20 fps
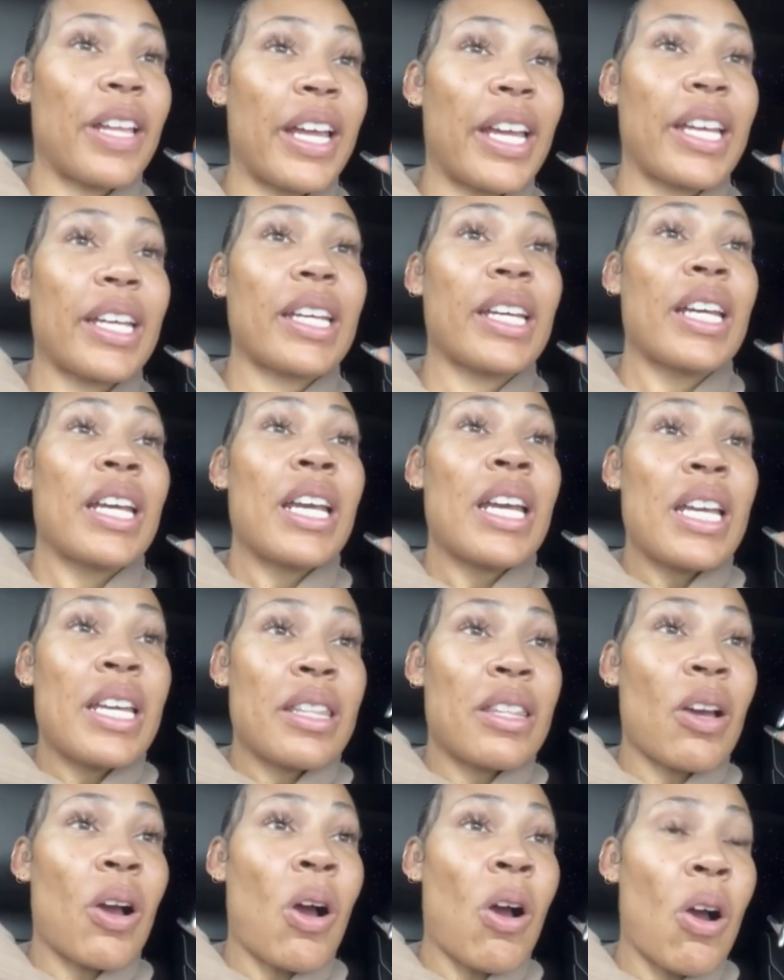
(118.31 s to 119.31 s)
Like,
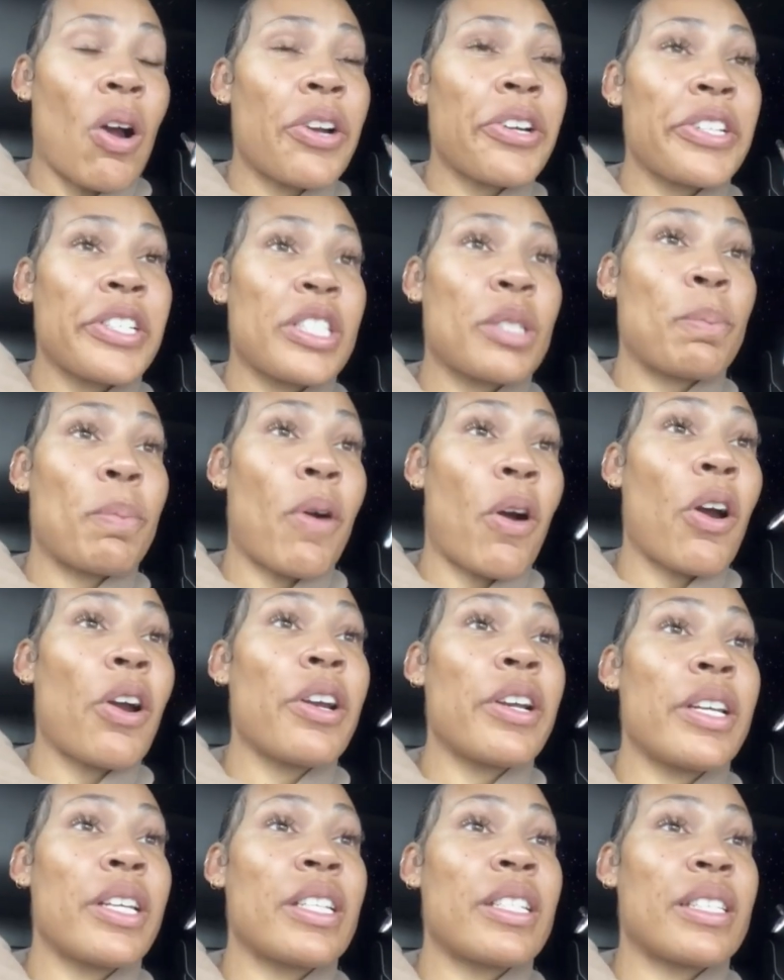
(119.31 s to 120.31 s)
the hardest
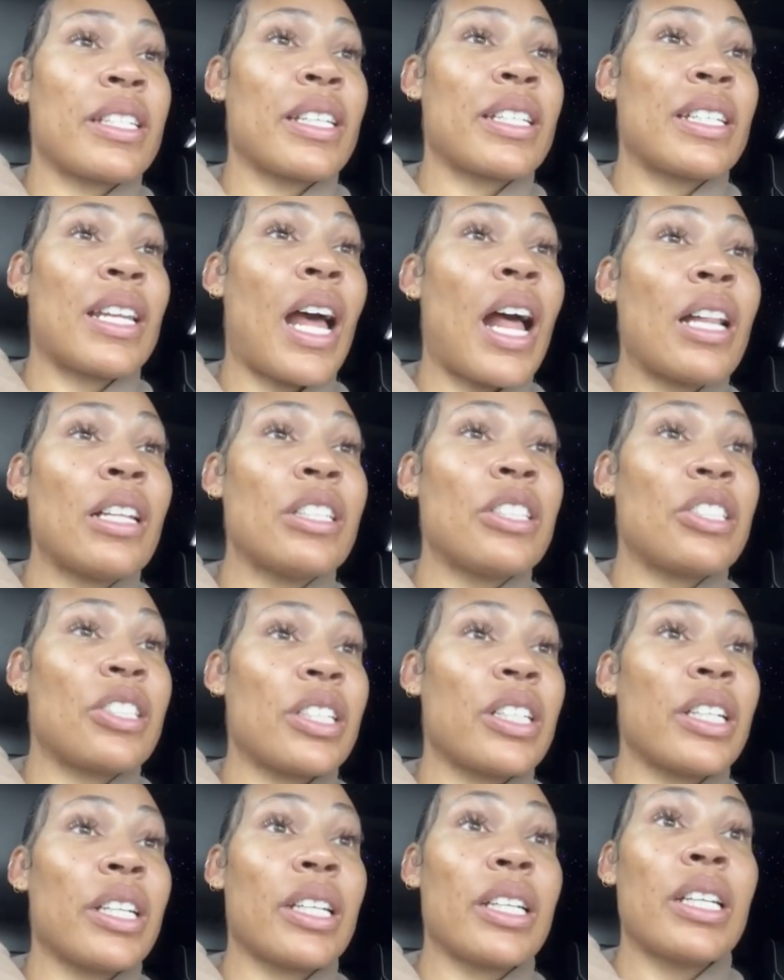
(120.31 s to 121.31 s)
part is
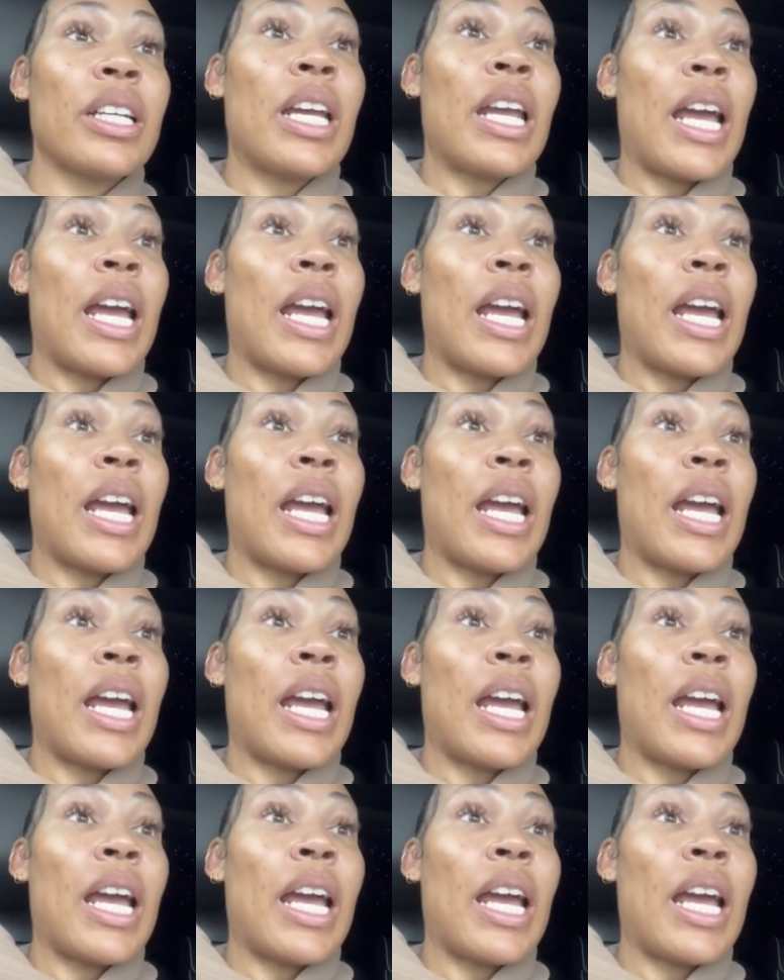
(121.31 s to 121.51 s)
acknowledging.